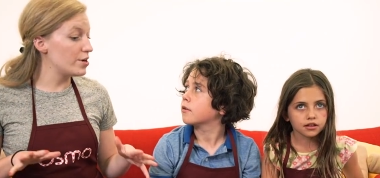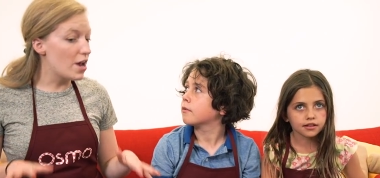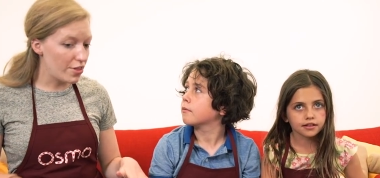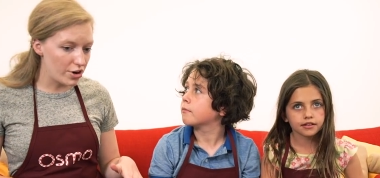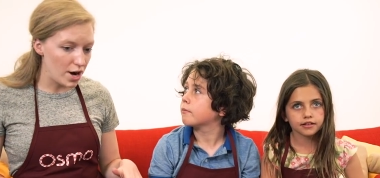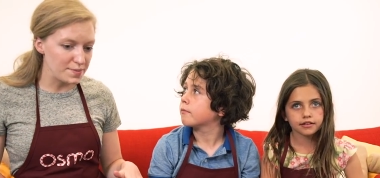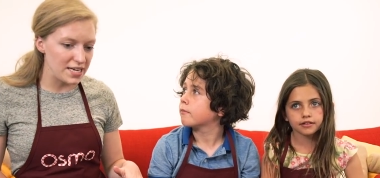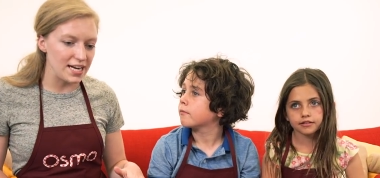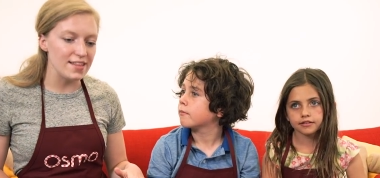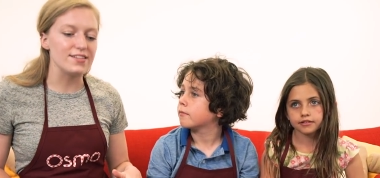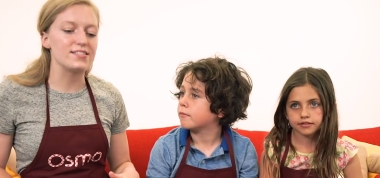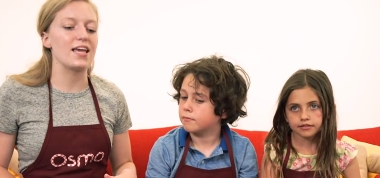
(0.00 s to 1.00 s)
Speaker 1: another
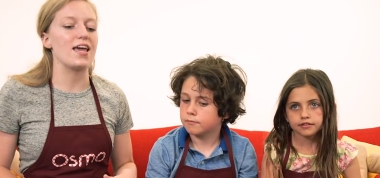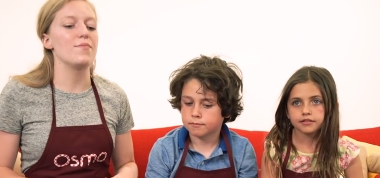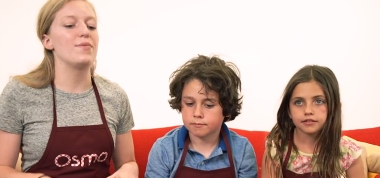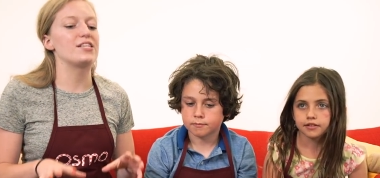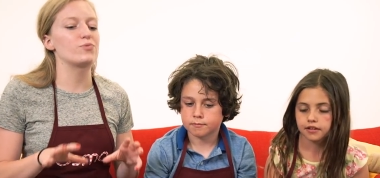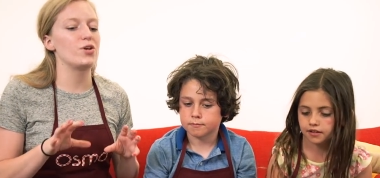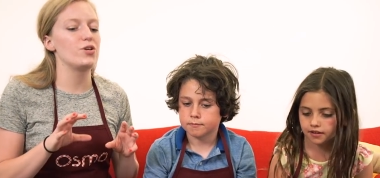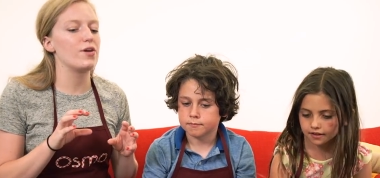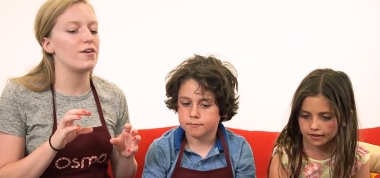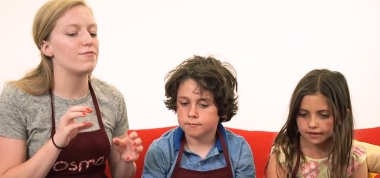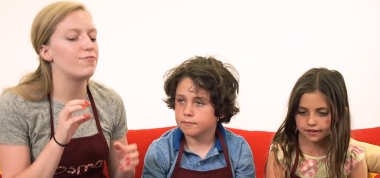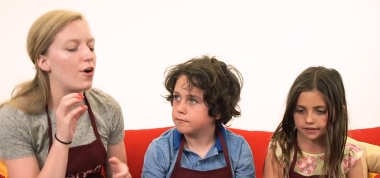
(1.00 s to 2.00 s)
update in this game is when
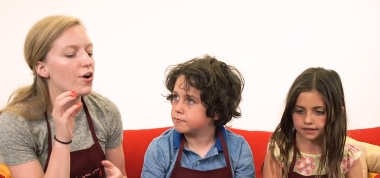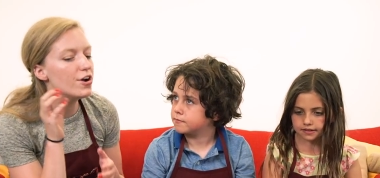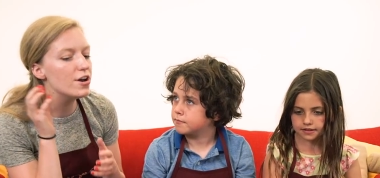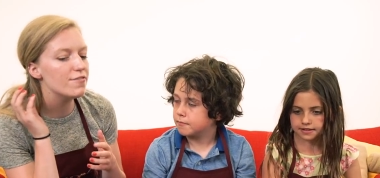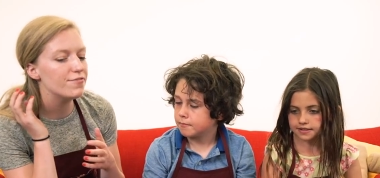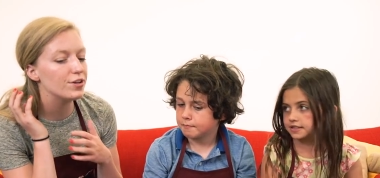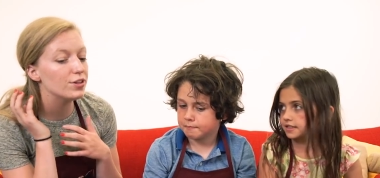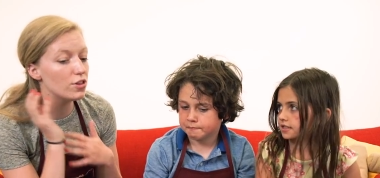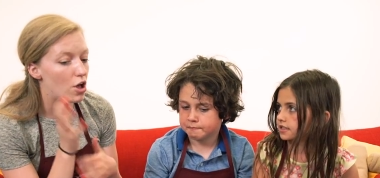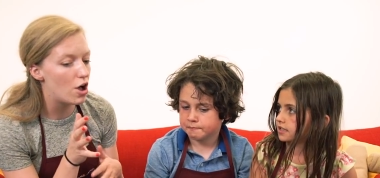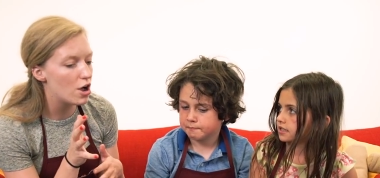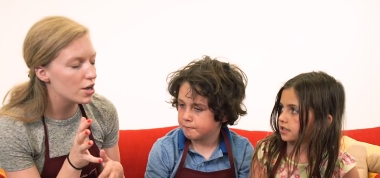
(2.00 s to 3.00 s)
you get far enough
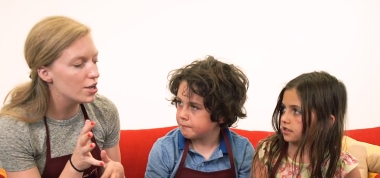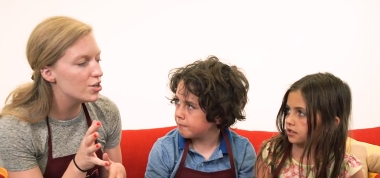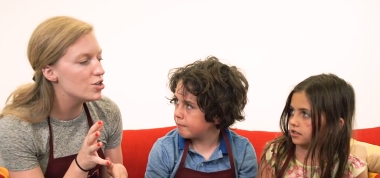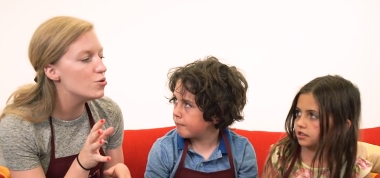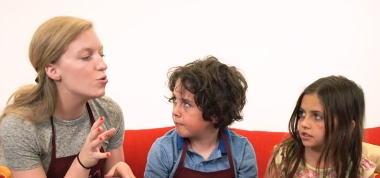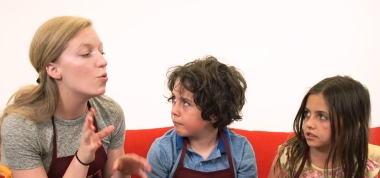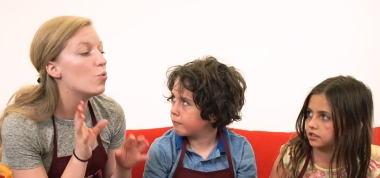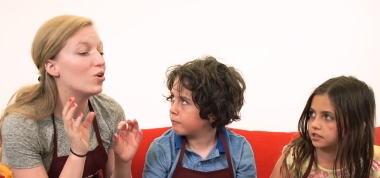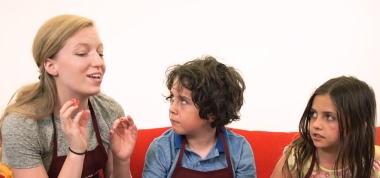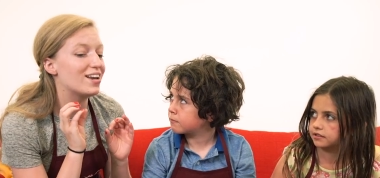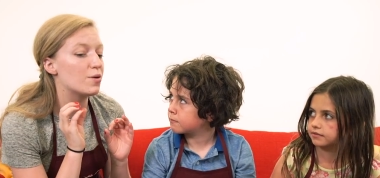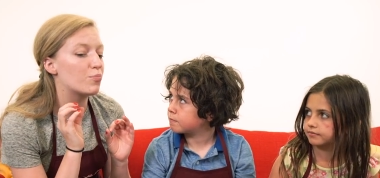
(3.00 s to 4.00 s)
along, you
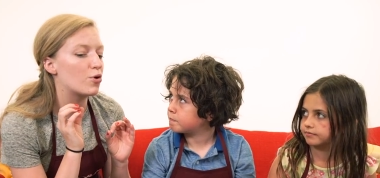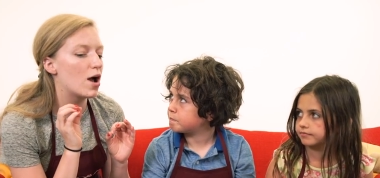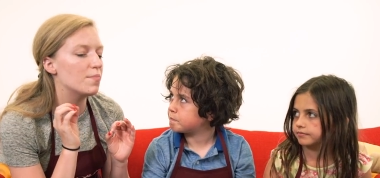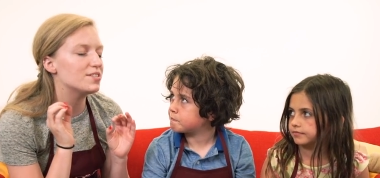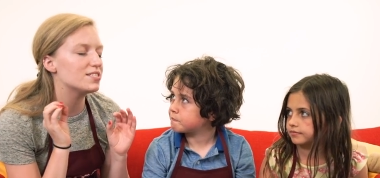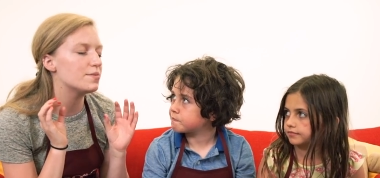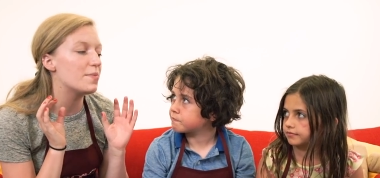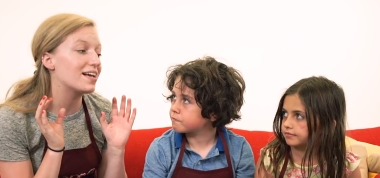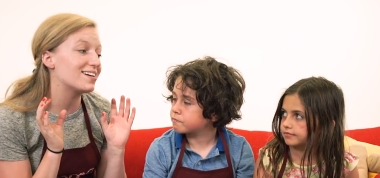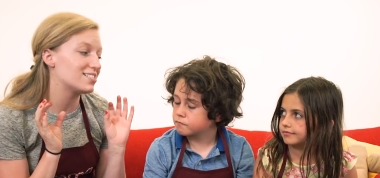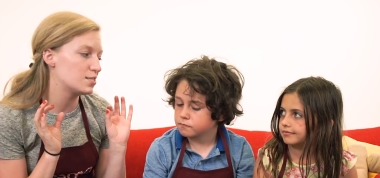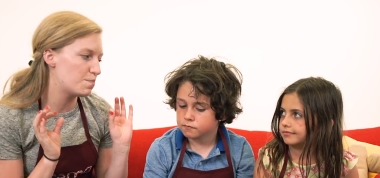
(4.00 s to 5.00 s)
will get a prompt to
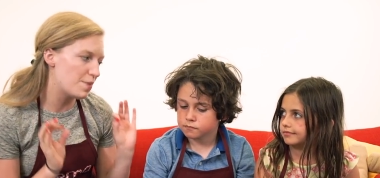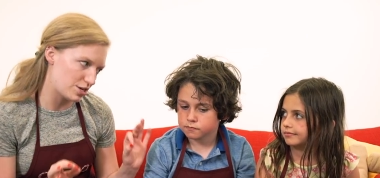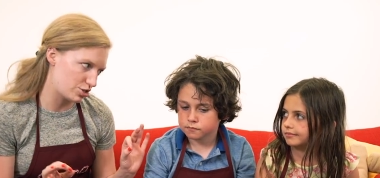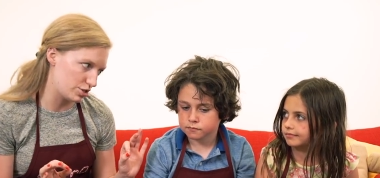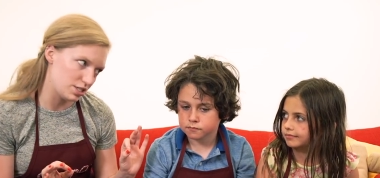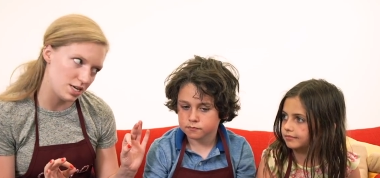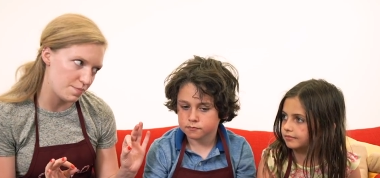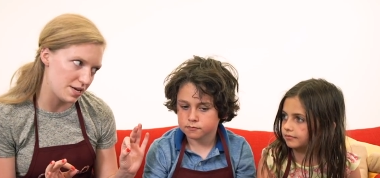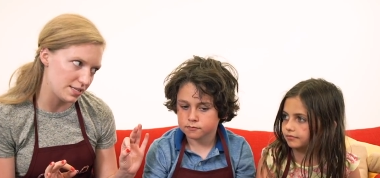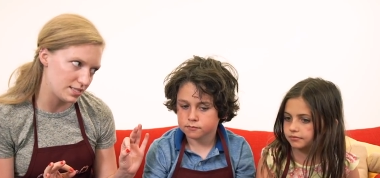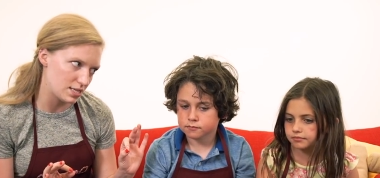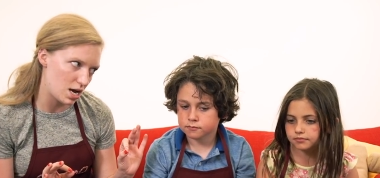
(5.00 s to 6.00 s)
make a specialty
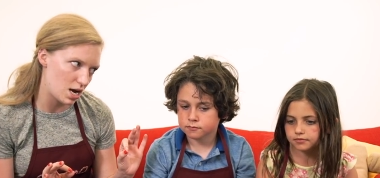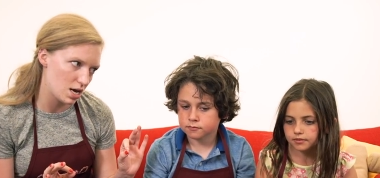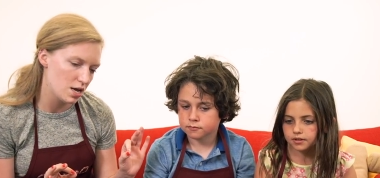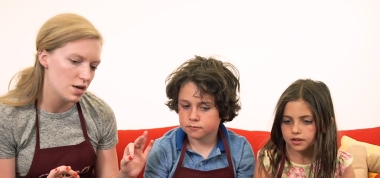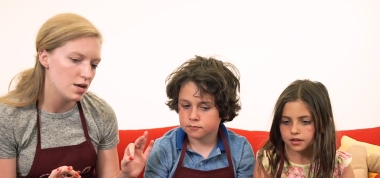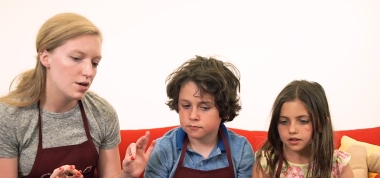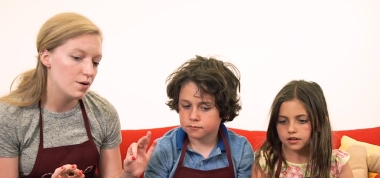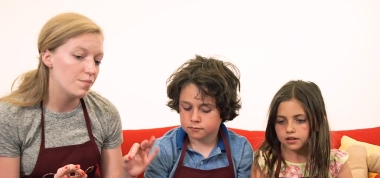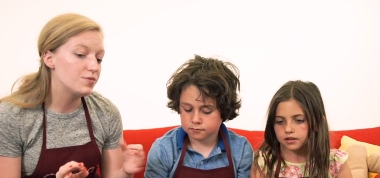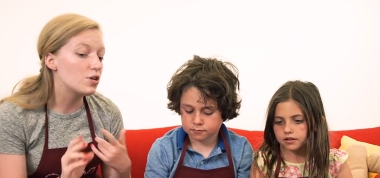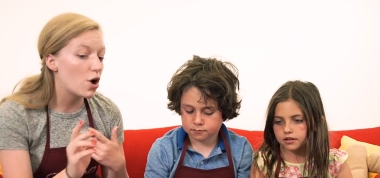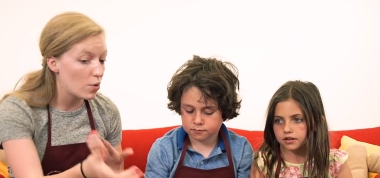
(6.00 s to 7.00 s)
pizza.
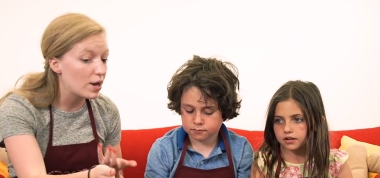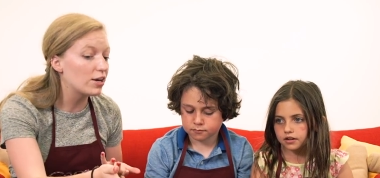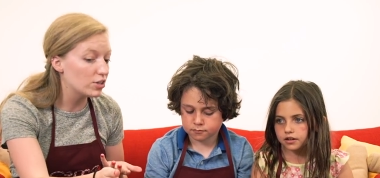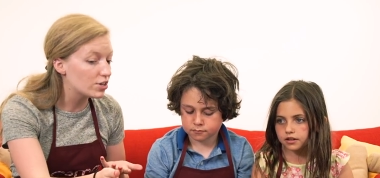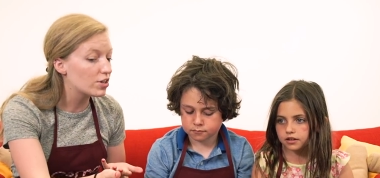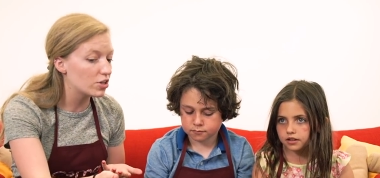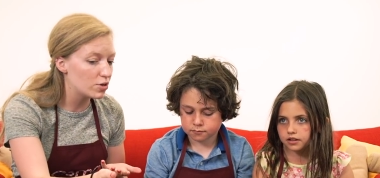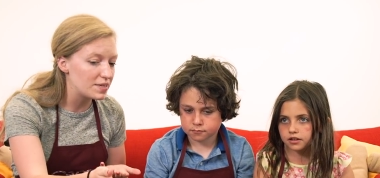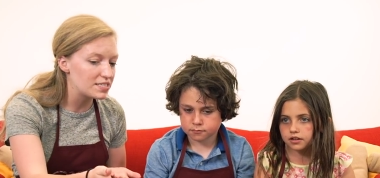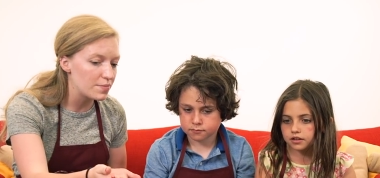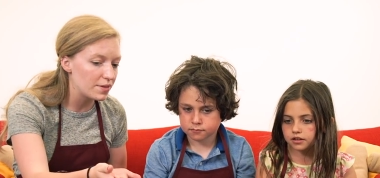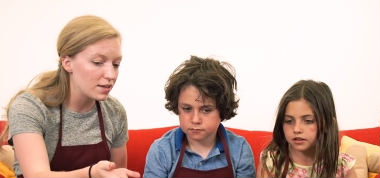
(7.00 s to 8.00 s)
So it'll look a
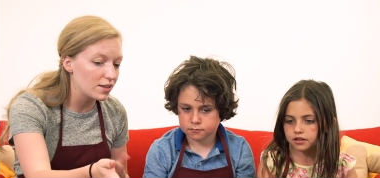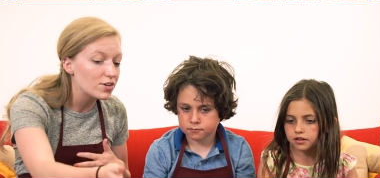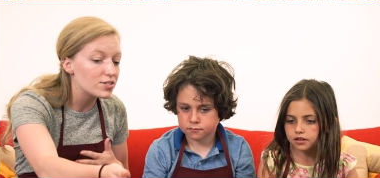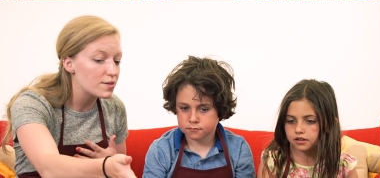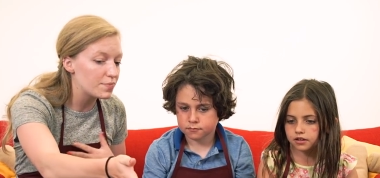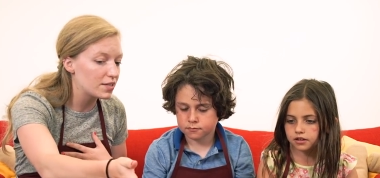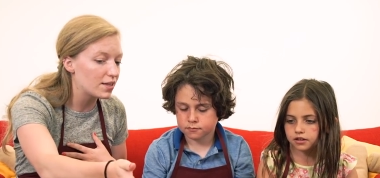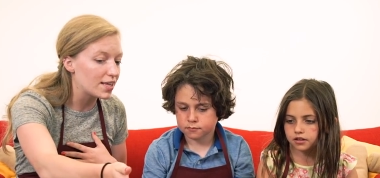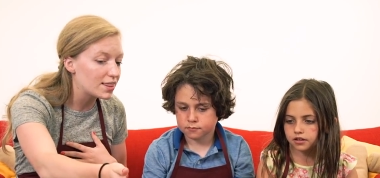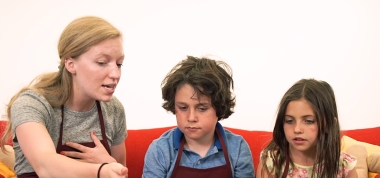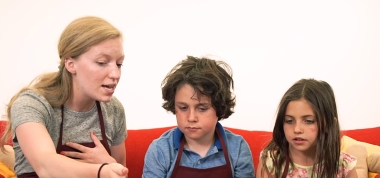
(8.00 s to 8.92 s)
little bit, some, a little something like